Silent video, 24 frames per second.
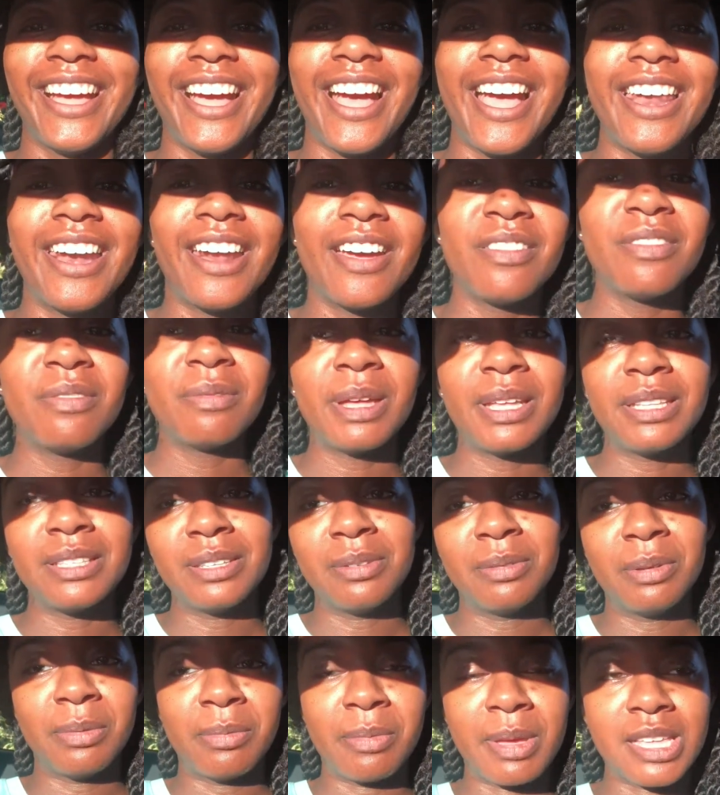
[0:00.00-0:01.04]
And I've met
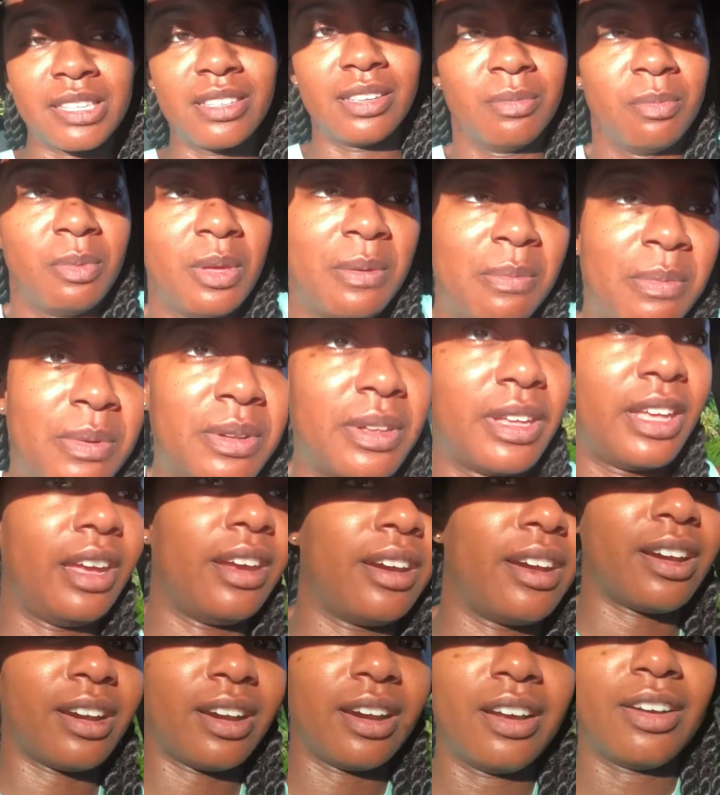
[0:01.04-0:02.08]
some amazing people
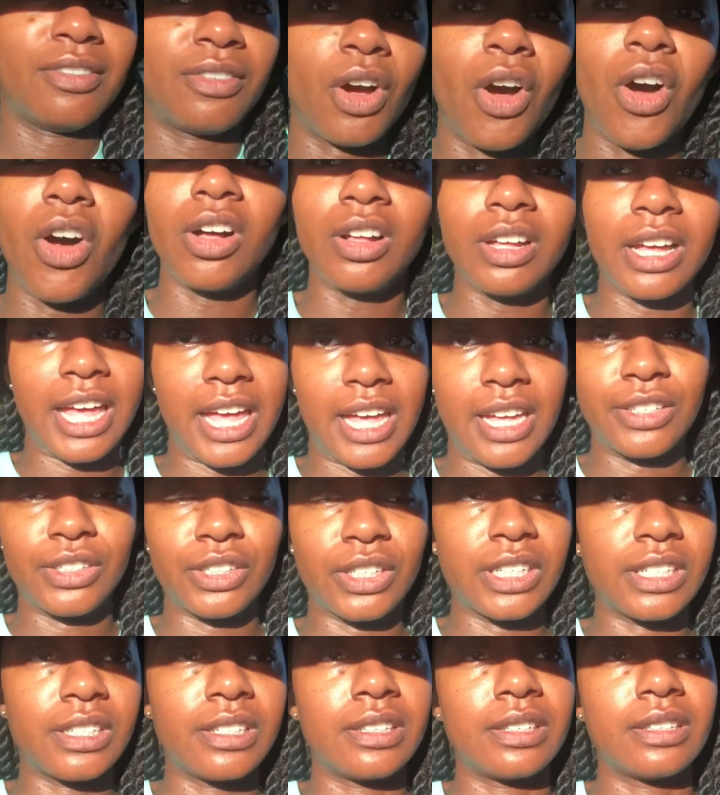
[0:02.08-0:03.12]
here of all
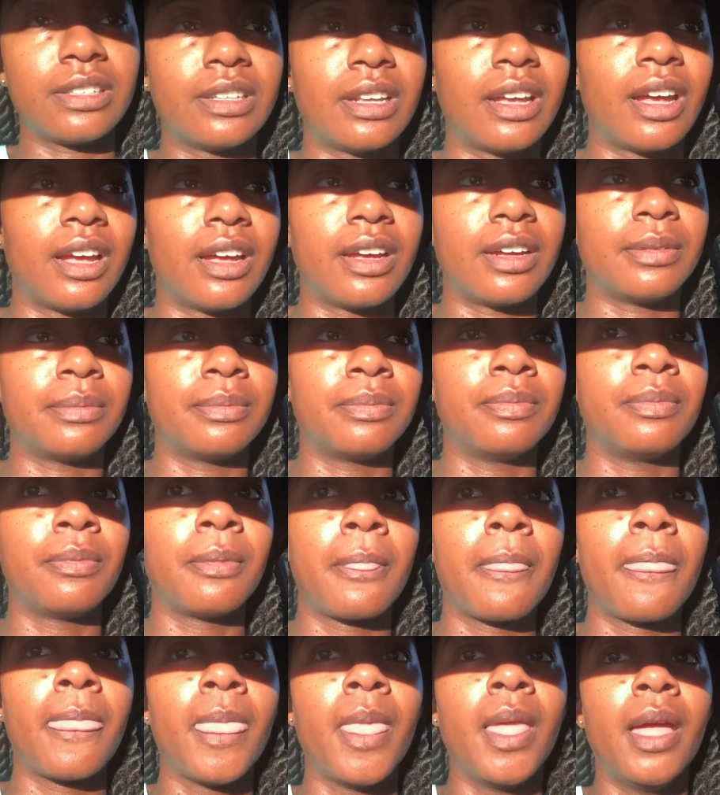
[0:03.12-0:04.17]
ages,
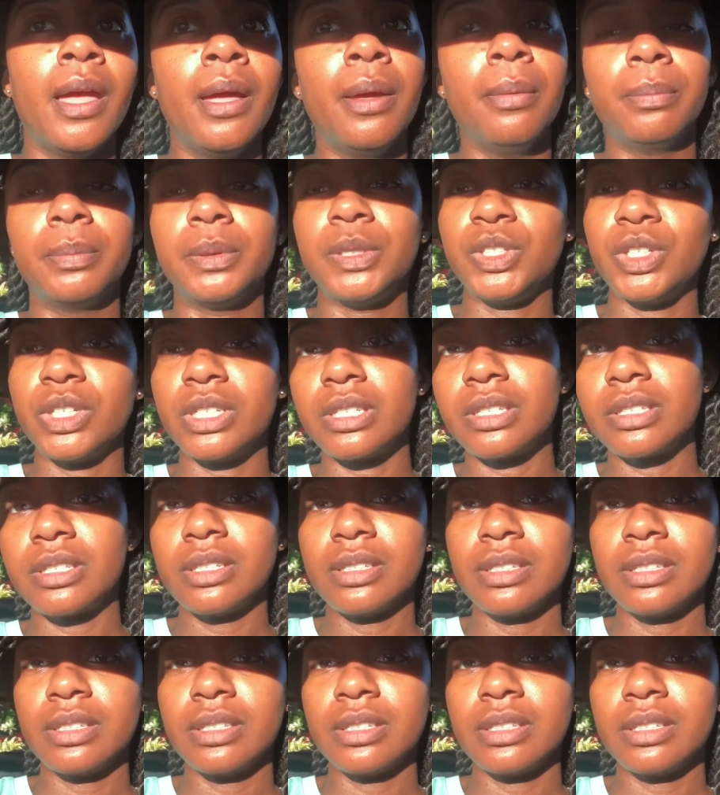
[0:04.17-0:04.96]
but just